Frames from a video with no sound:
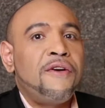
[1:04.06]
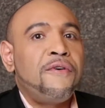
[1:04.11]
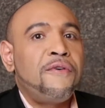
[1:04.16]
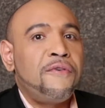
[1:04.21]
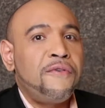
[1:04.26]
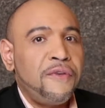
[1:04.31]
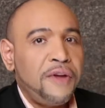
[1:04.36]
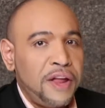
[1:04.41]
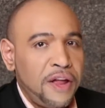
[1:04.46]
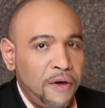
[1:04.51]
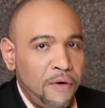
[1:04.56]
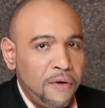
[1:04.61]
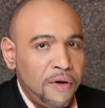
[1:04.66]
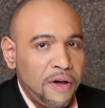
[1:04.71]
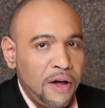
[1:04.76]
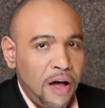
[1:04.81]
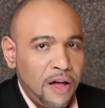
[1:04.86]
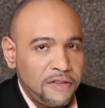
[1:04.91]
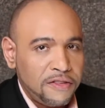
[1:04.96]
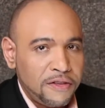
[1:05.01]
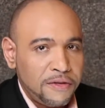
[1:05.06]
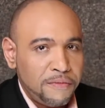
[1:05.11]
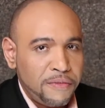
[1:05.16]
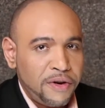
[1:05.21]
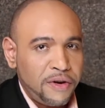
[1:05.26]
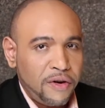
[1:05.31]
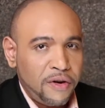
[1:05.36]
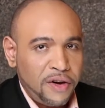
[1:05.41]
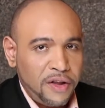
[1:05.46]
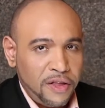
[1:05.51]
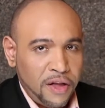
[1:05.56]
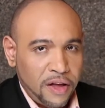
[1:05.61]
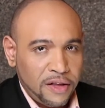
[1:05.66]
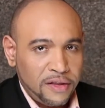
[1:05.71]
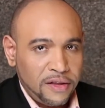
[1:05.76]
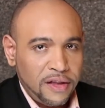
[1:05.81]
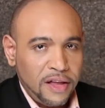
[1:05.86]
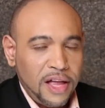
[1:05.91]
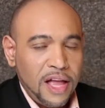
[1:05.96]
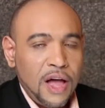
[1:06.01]
real customer or
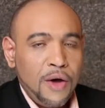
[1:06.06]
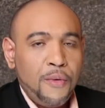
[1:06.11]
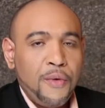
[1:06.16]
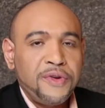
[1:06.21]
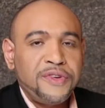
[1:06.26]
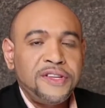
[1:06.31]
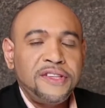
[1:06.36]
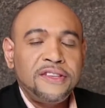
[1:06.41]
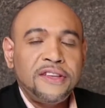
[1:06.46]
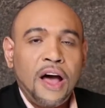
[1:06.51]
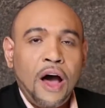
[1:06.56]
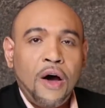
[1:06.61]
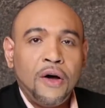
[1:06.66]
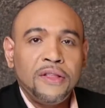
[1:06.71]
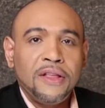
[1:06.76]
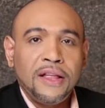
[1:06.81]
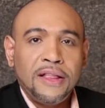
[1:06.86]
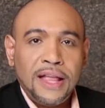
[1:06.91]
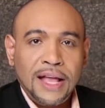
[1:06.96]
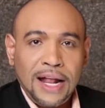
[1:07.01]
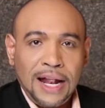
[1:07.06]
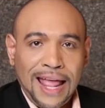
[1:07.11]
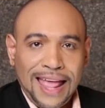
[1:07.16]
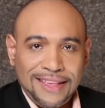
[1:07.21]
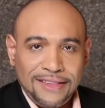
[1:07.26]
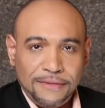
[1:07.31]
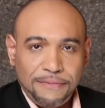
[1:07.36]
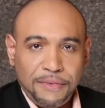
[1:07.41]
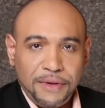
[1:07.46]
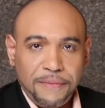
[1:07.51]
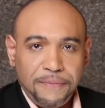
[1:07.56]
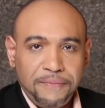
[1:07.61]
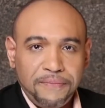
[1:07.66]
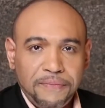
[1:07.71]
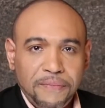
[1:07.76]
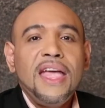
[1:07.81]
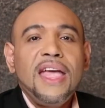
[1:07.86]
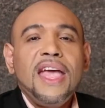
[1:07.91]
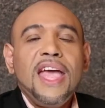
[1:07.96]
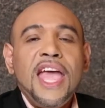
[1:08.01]
not, which is called the CLASP.
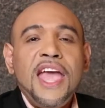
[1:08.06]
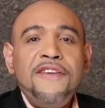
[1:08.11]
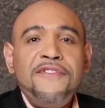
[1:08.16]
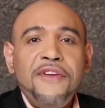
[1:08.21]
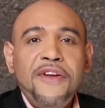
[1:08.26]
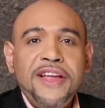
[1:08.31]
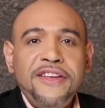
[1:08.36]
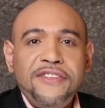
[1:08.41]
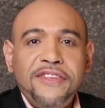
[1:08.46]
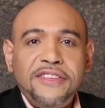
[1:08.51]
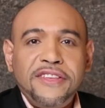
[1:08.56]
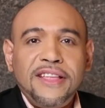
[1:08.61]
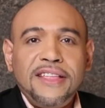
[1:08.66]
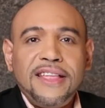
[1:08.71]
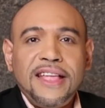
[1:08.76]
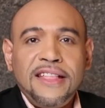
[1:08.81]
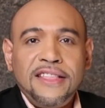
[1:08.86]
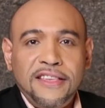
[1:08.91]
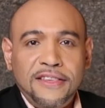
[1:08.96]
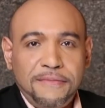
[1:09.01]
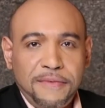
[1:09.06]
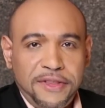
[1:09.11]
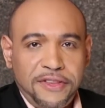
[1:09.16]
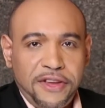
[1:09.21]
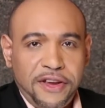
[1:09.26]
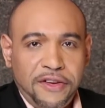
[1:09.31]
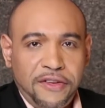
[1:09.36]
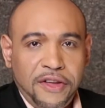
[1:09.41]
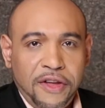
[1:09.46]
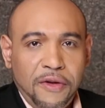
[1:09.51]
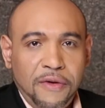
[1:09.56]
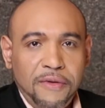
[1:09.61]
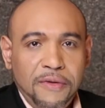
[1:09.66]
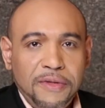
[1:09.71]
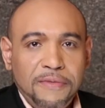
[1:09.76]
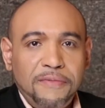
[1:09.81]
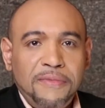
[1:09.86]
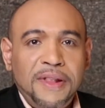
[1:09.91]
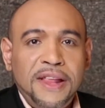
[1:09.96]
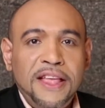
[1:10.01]
If you're interested in this material,
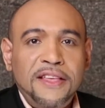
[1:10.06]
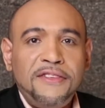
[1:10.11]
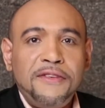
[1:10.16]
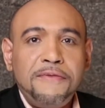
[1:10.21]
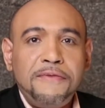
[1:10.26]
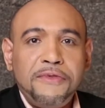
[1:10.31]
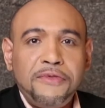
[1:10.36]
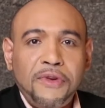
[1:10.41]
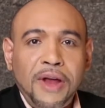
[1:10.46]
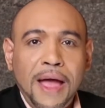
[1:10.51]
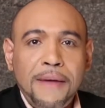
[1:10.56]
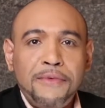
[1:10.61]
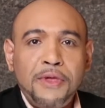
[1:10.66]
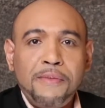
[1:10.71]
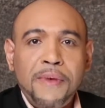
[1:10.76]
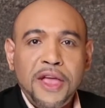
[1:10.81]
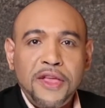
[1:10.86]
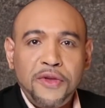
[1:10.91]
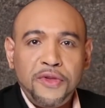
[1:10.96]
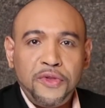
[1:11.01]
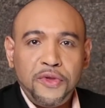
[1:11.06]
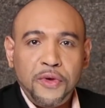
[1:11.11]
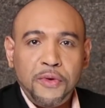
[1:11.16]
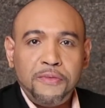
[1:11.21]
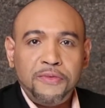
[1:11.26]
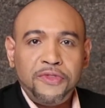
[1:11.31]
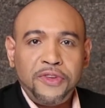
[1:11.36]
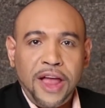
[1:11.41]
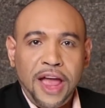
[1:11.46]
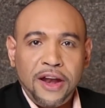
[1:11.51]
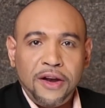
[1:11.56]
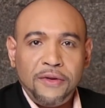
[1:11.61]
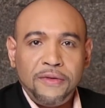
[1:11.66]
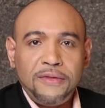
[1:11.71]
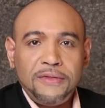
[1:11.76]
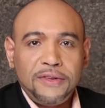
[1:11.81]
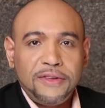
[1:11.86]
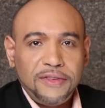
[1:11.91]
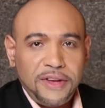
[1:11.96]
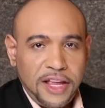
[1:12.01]
please subscribe to my YouTube channel
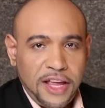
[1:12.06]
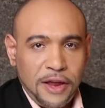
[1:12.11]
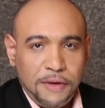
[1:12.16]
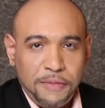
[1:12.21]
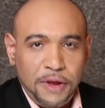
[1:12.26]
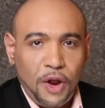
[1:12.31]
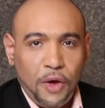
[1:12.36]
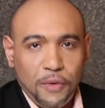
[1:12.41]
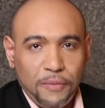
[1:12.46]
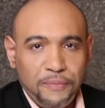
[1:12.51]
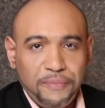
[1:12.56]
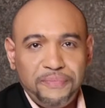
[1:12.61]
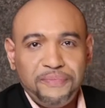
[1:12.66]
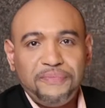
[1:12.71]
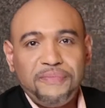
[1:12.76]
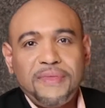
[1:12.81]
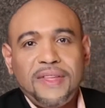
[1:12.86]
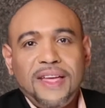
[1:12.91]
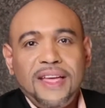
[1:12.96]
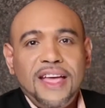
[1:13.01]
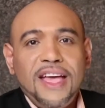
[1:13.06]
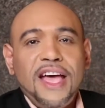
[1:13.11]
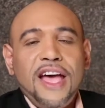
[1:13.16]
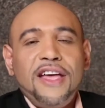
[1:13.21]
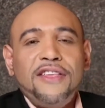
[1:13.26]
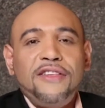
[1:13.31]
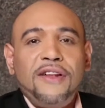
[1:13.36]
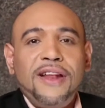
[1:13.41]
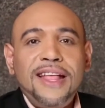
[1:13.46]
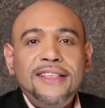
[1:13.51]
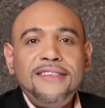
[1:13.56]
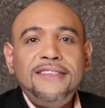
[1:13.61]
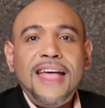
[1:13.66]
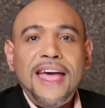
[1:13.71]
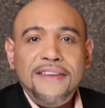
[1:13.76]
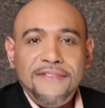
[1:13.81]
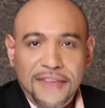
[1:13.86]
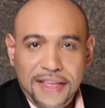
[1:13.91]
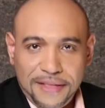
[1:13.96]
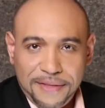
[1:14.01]
here below. So let's
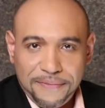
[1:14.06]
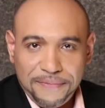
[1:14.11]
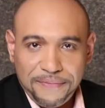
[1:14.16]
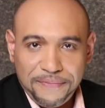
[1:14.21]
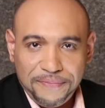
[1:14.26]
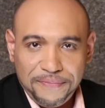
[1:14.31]
dive in.